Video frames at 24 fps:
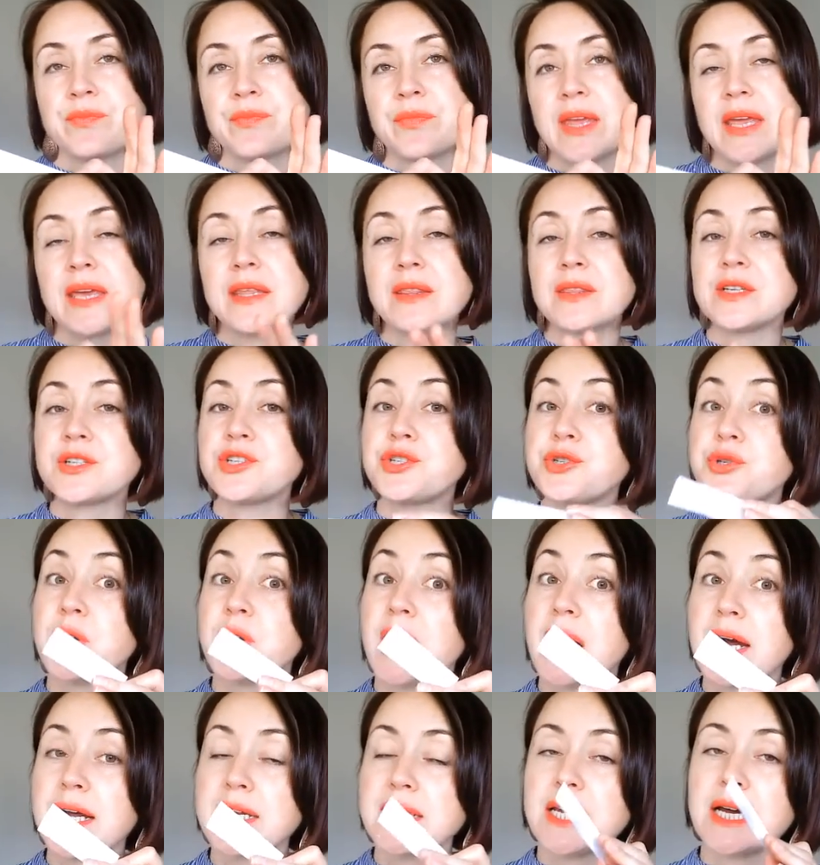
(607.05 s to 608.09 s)
In the
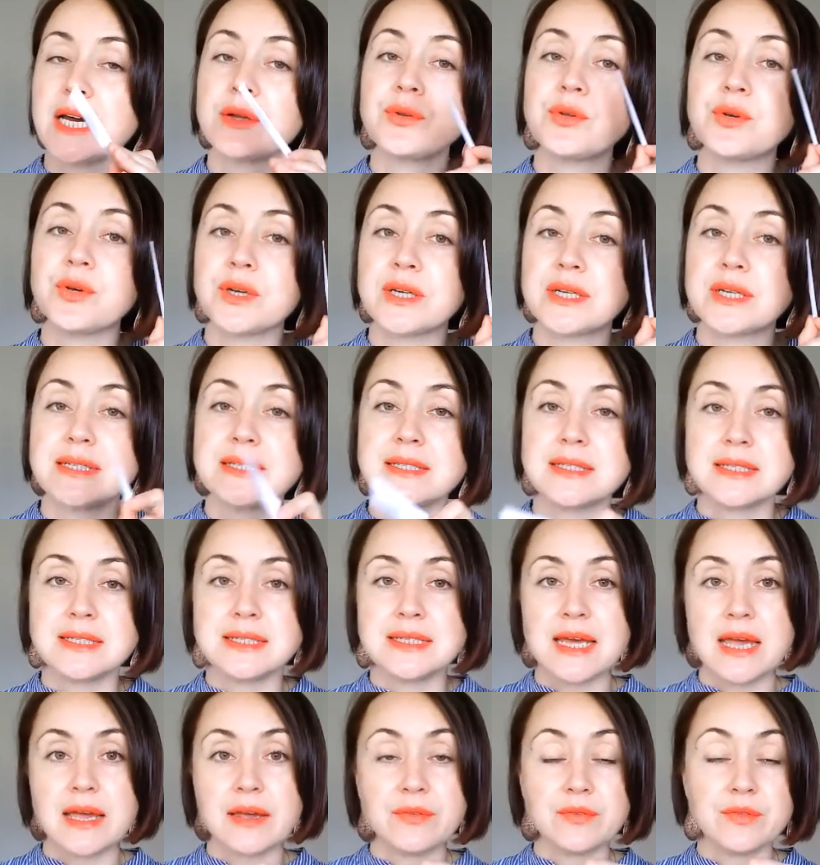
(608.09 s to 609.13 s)
dry down you can
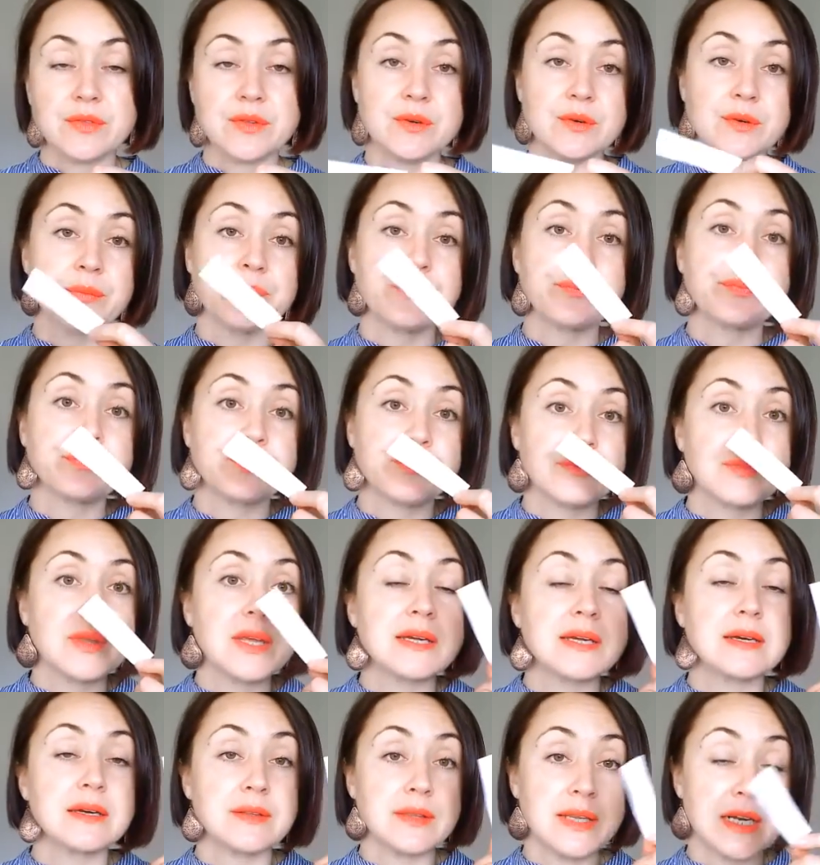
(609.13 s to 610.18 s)
detect the
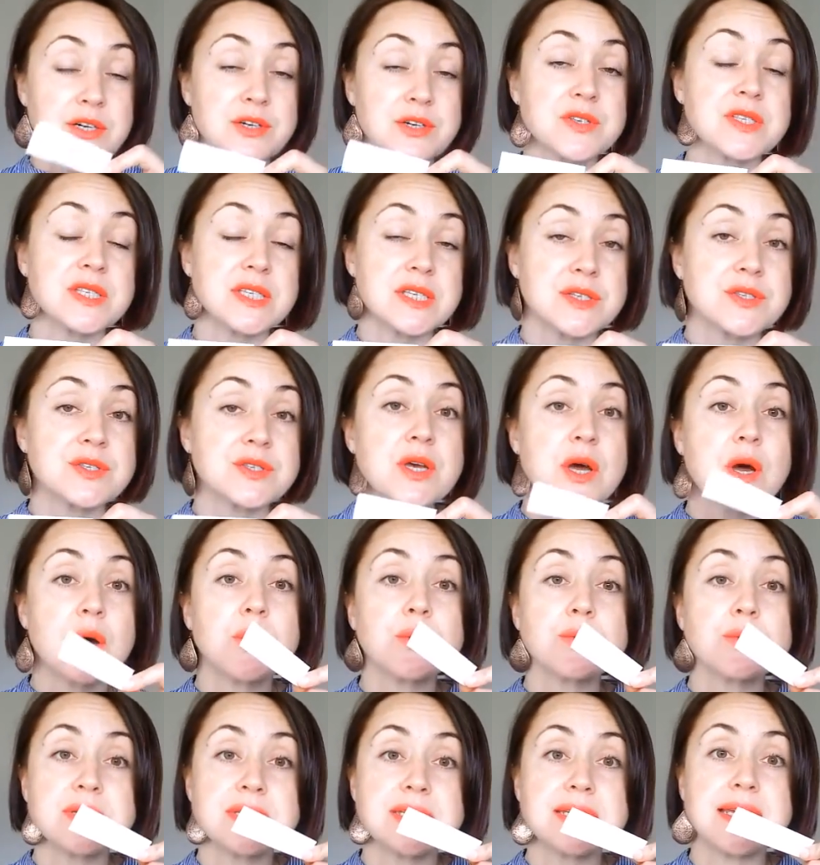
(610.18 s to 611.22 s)

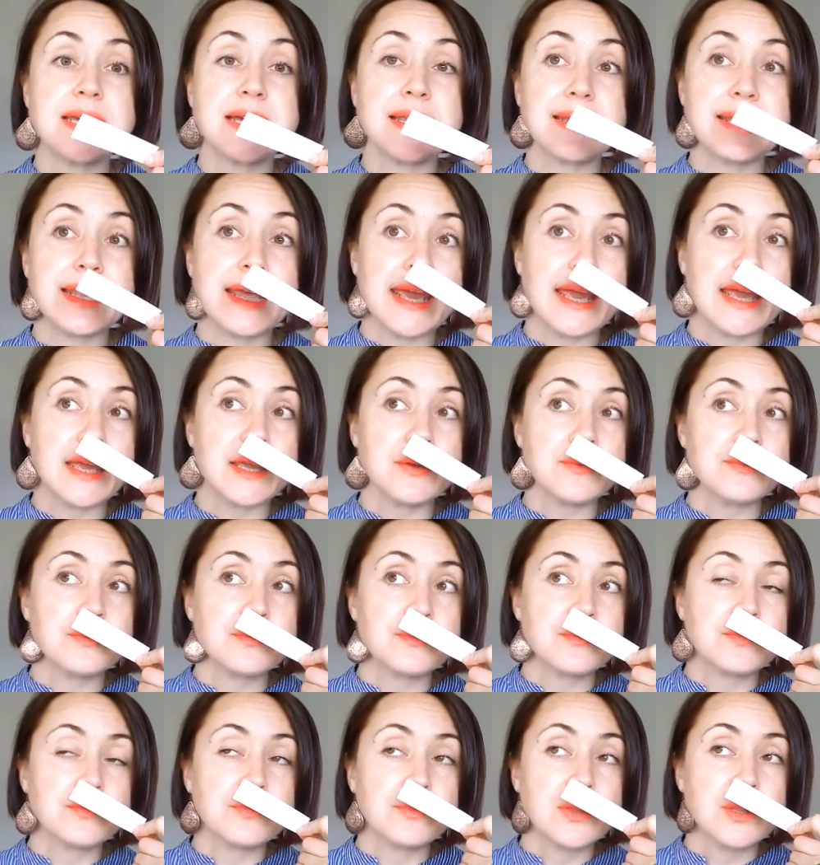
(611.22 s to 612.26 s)
Narciso DNA,
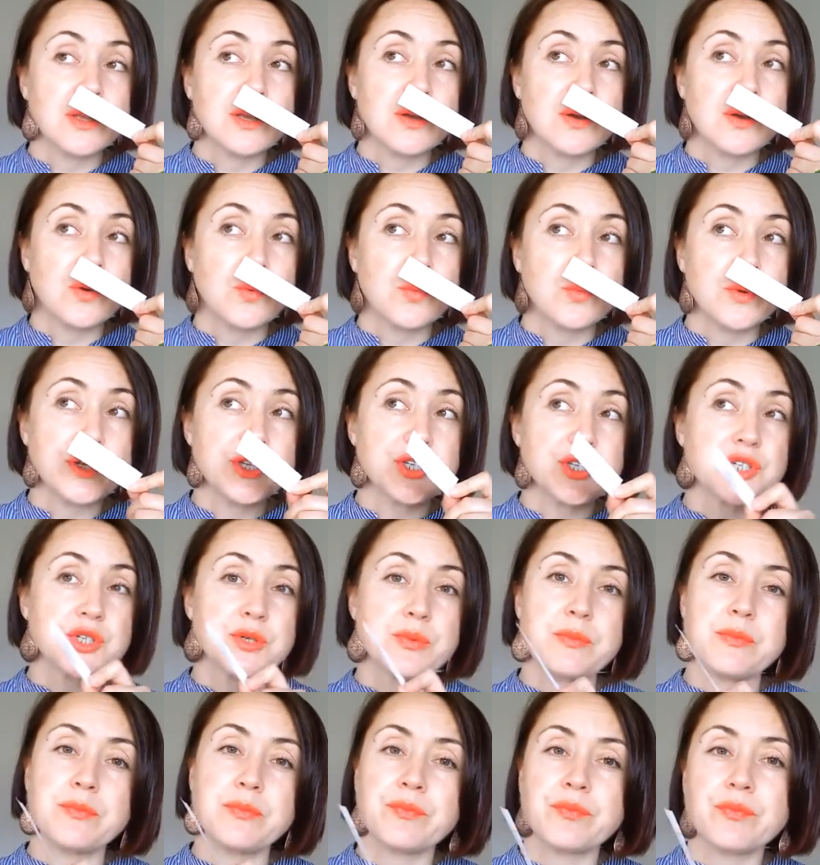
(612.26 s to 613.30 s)

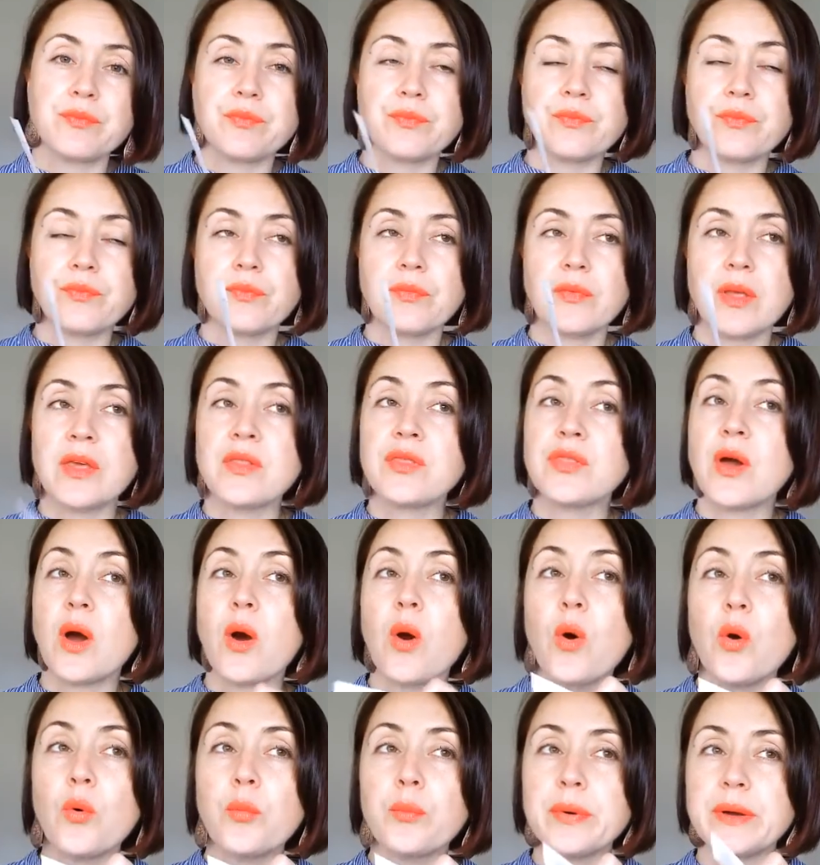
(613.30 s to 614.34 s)
which in the
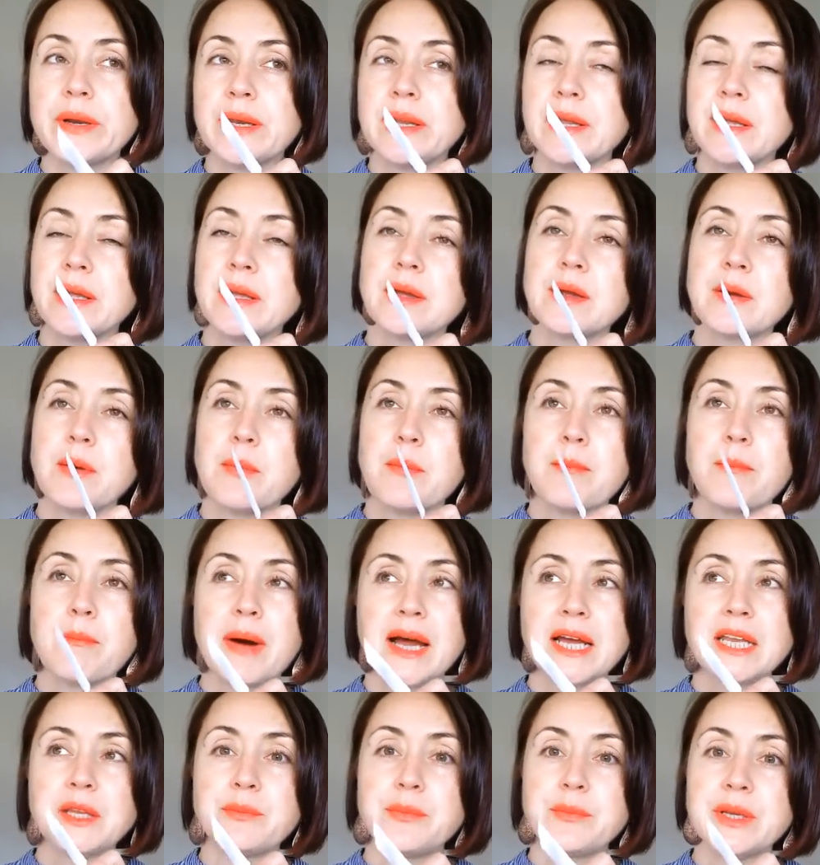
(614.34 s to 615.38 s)
opening
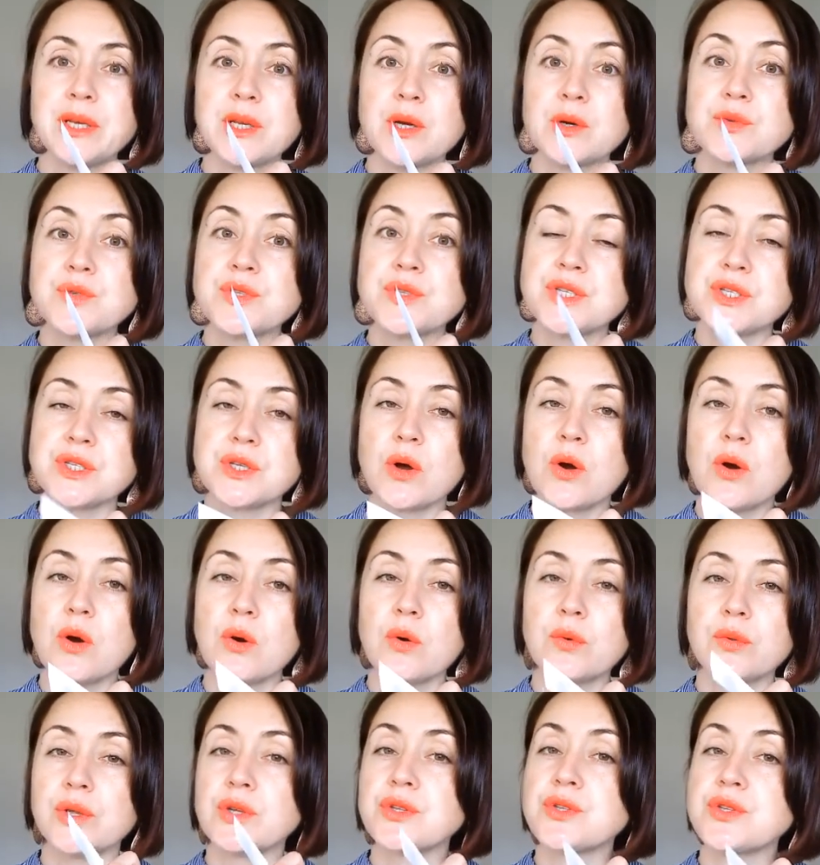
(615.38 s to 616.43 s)
might be not
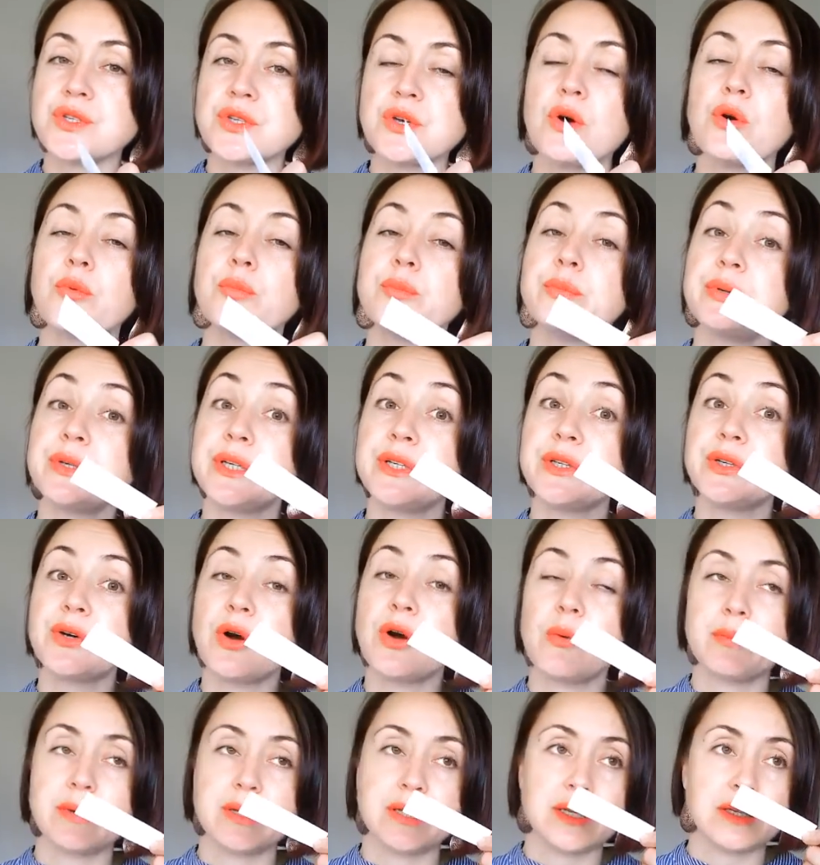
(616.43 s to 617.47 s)
so
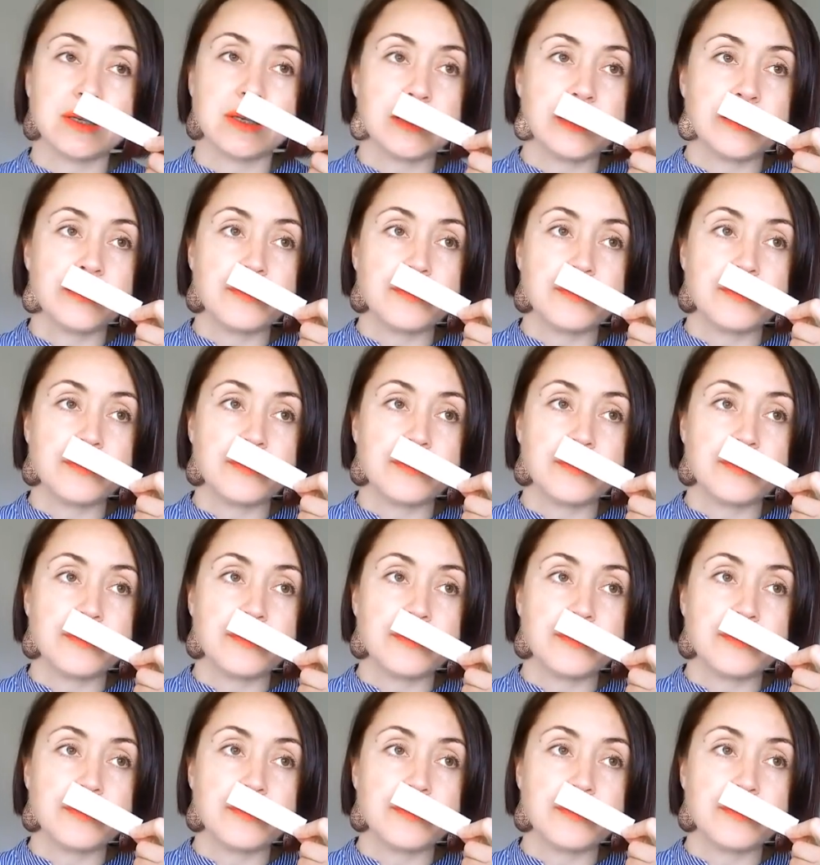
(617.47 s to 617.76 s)
predominant.